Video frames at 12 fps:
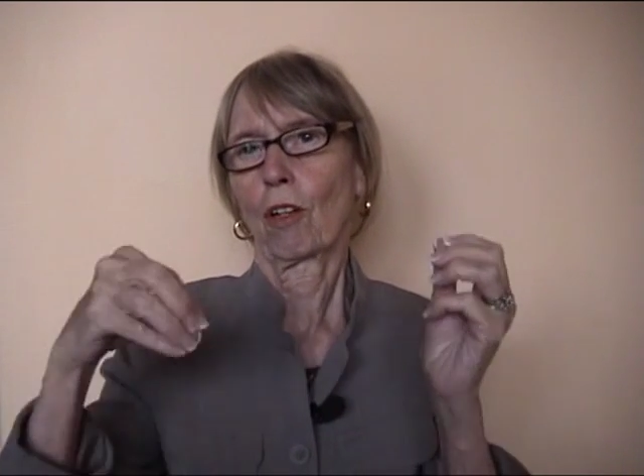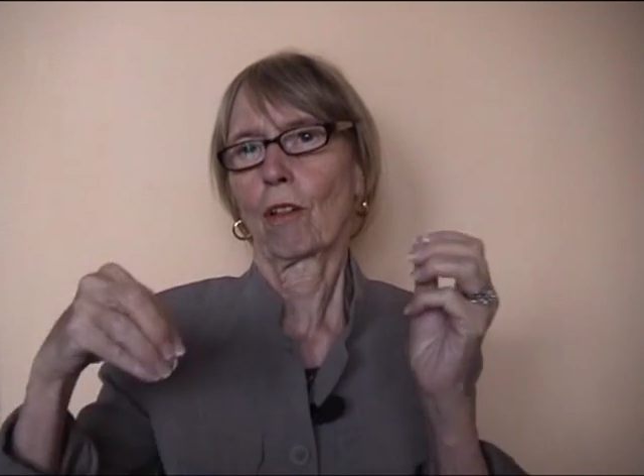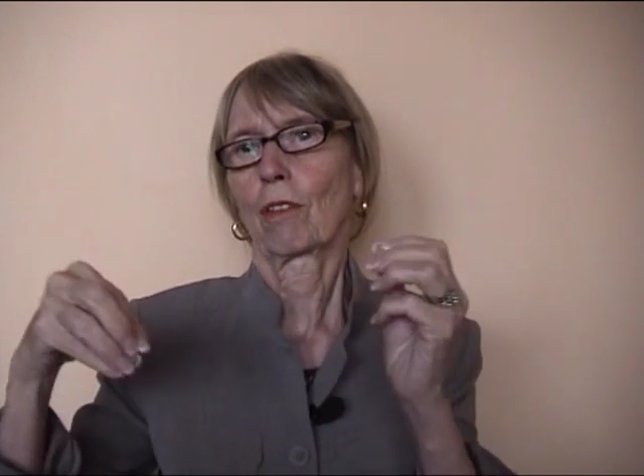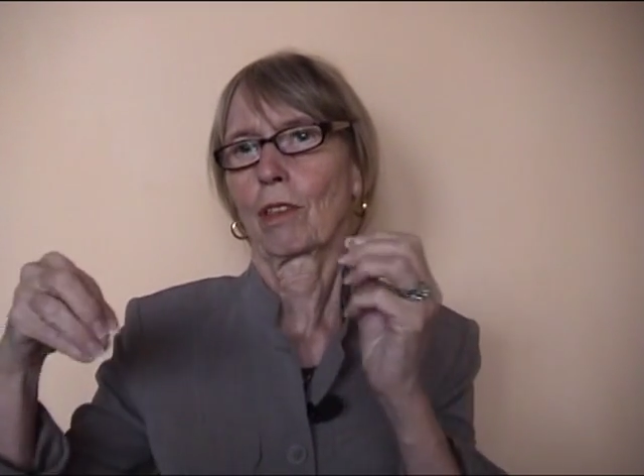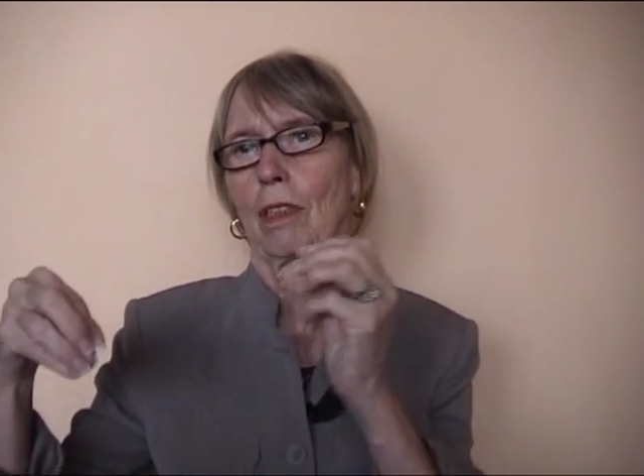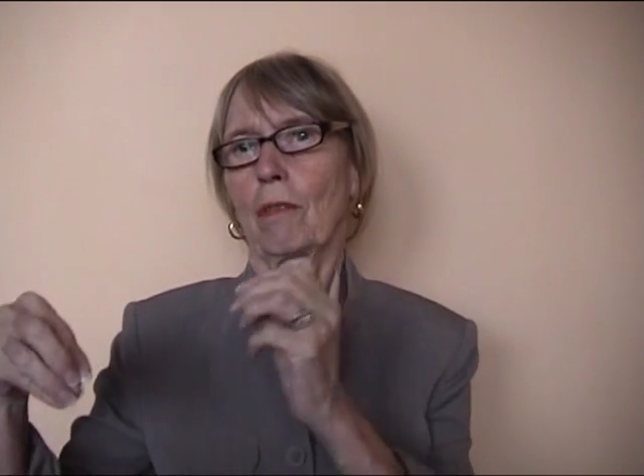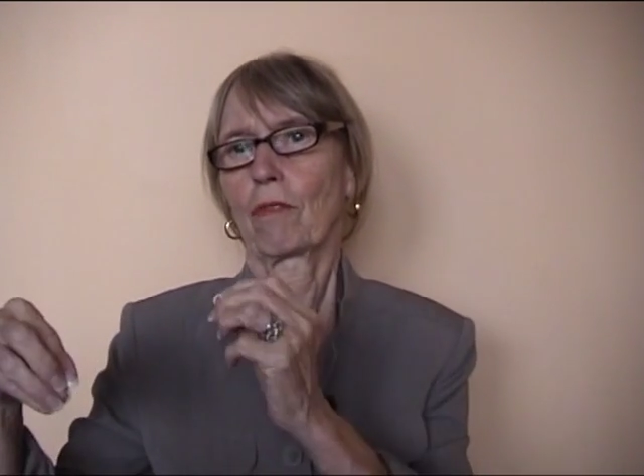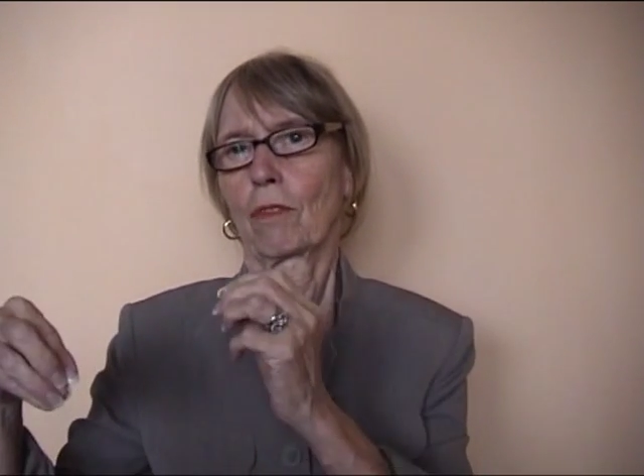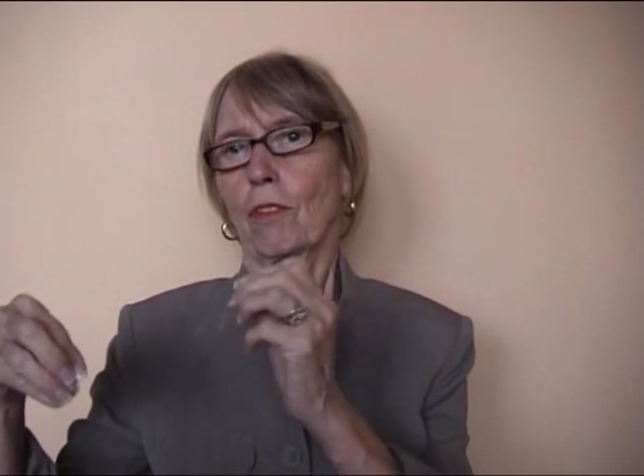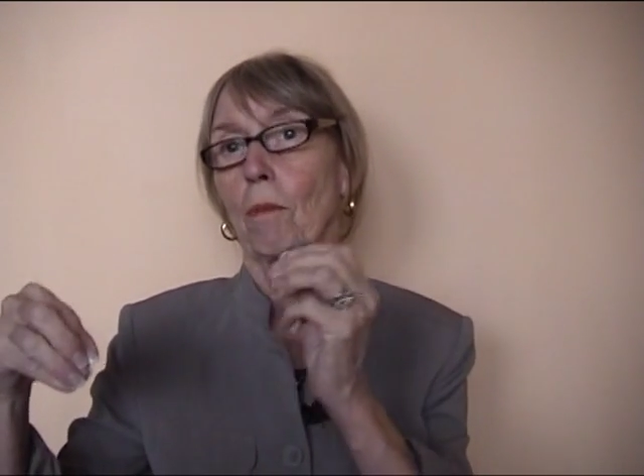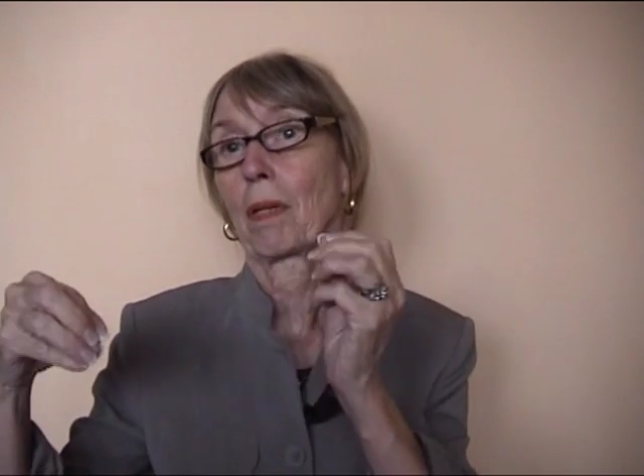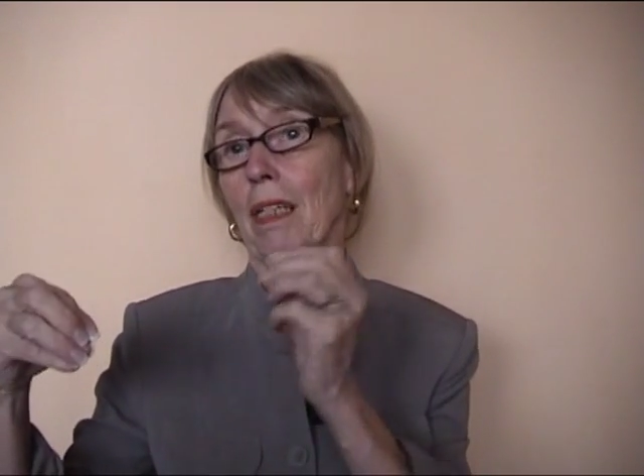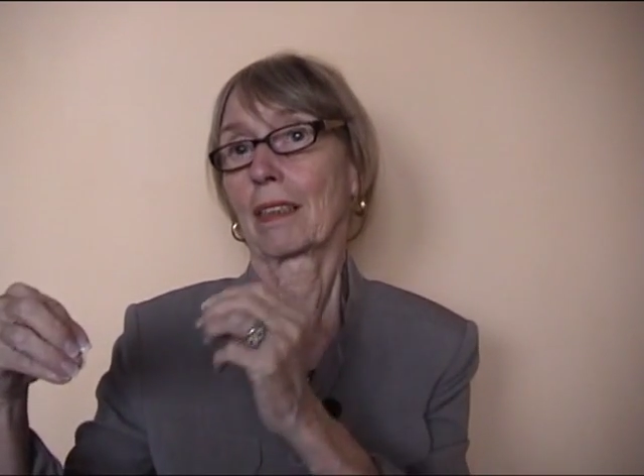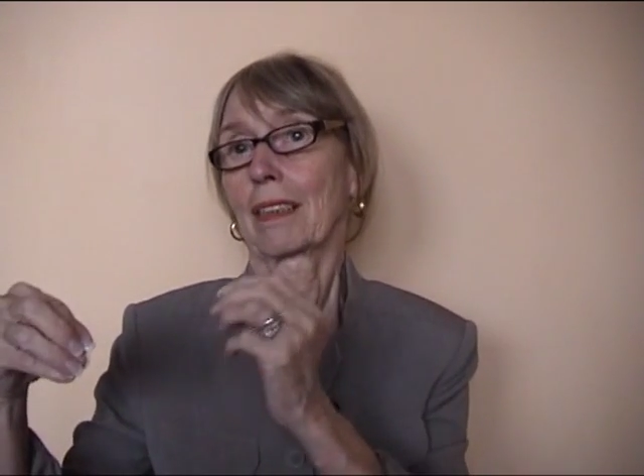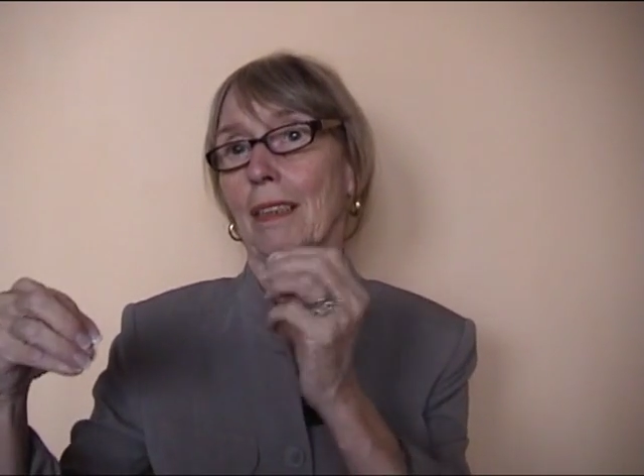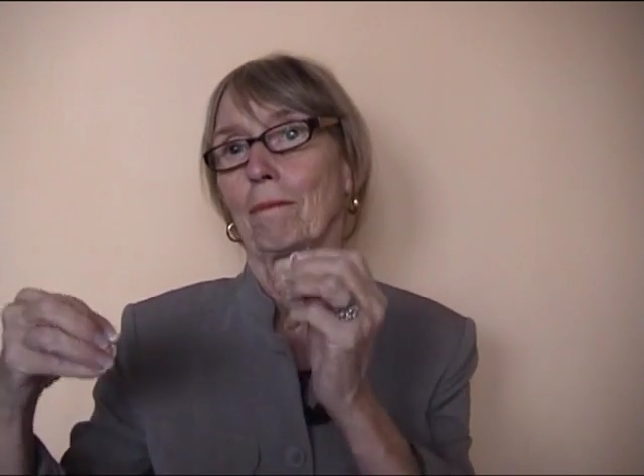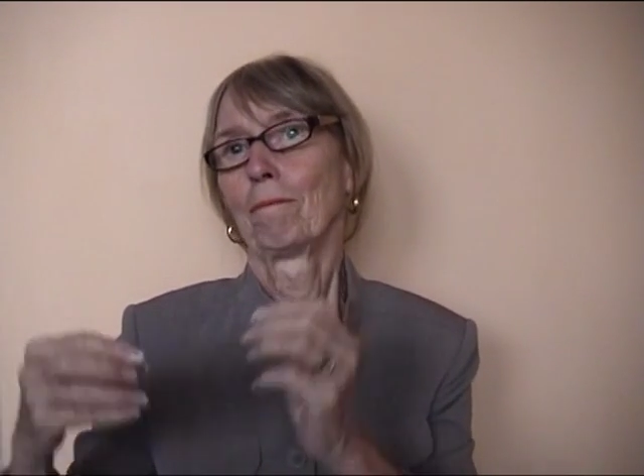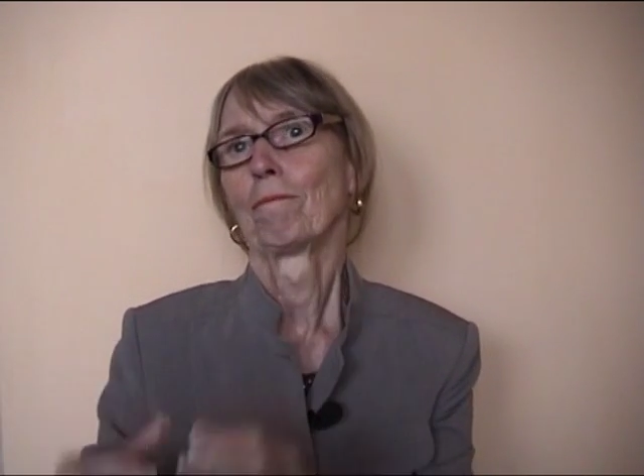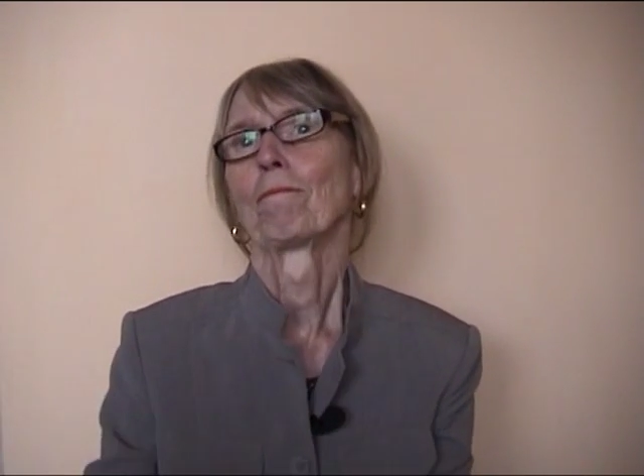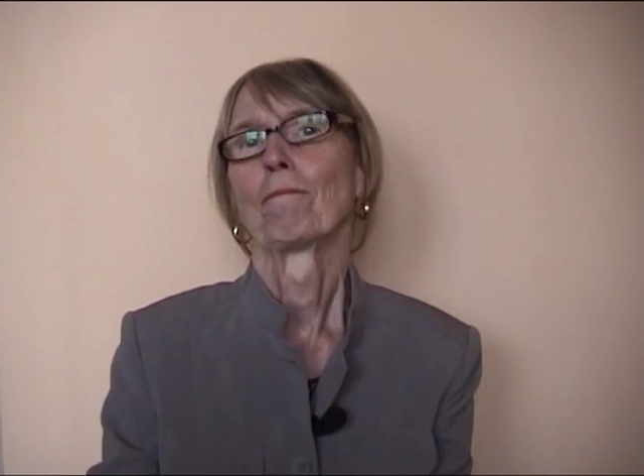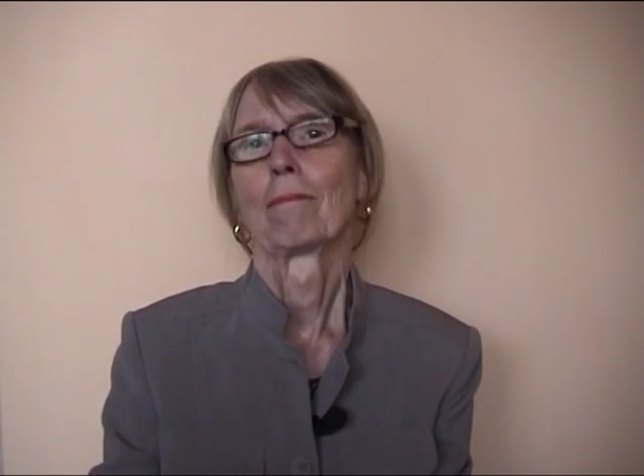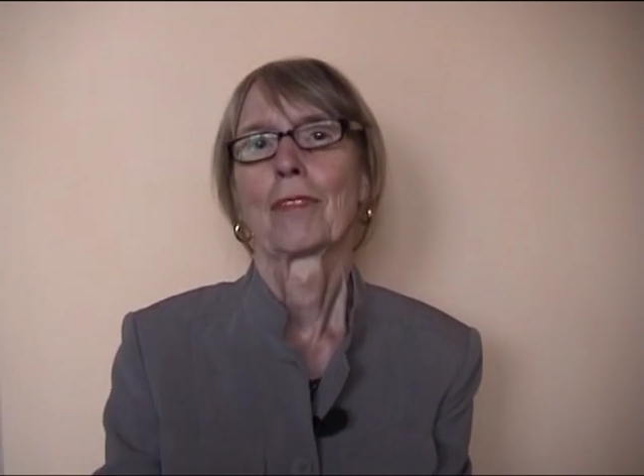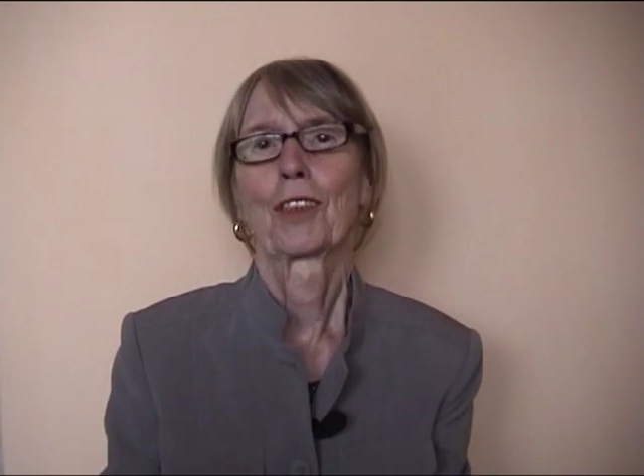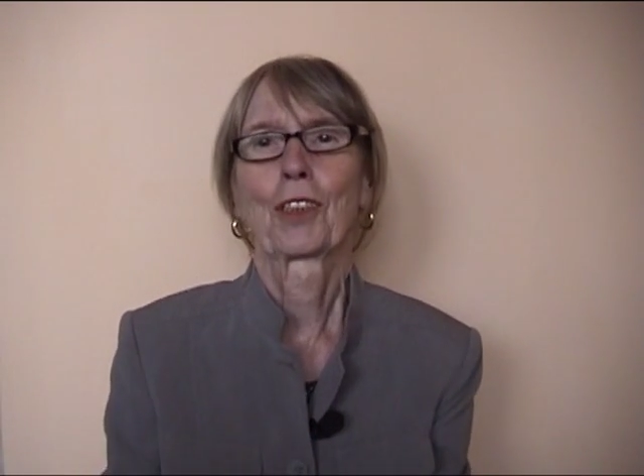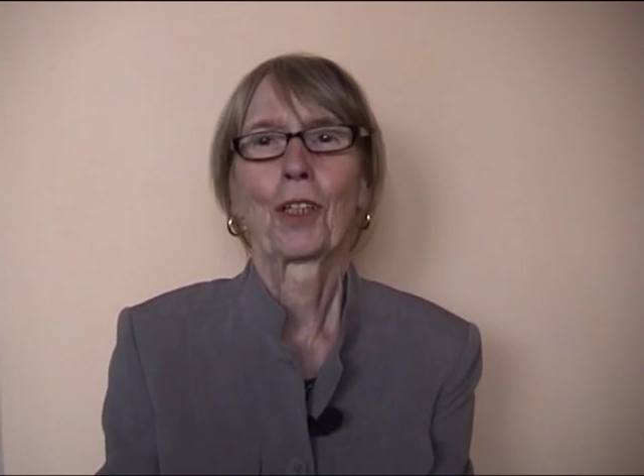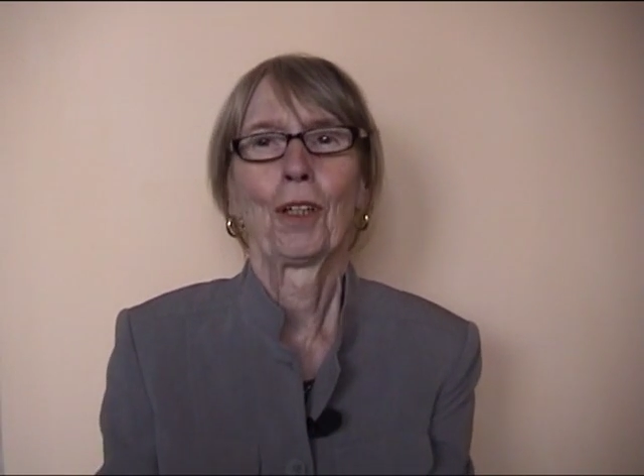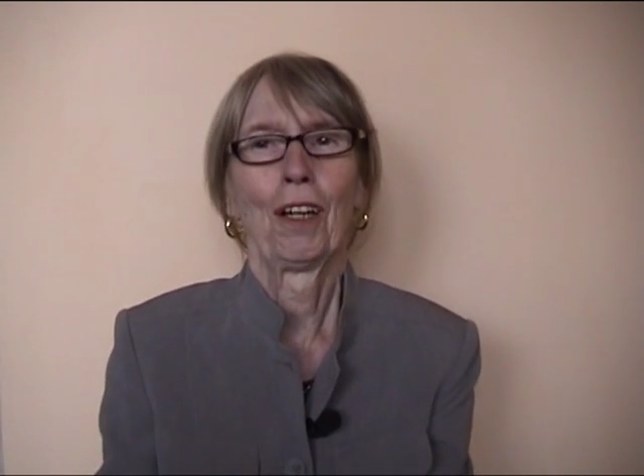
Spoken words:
all the bills. So